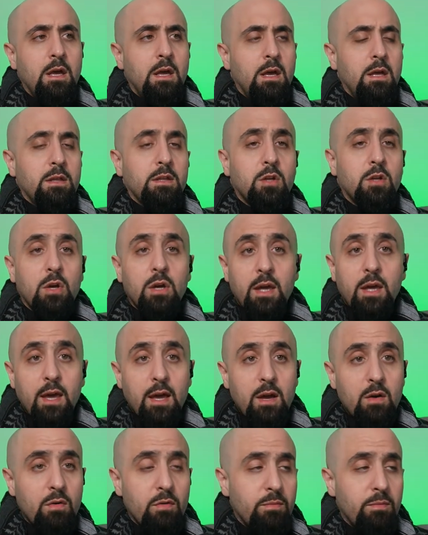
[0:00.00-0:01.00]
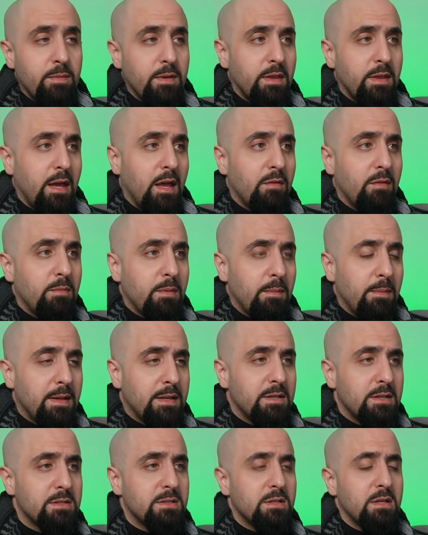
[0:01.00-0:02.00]
They took care of me. They gave me
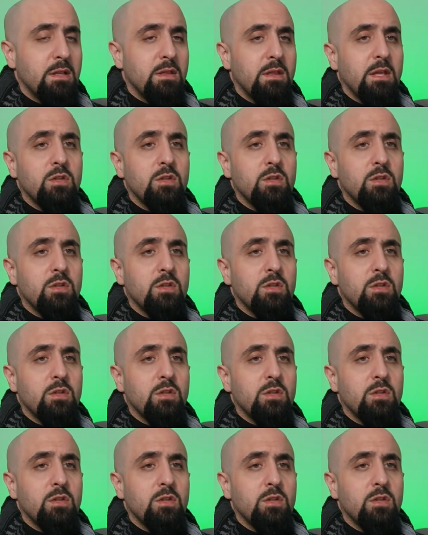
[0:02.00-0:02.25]
medicine.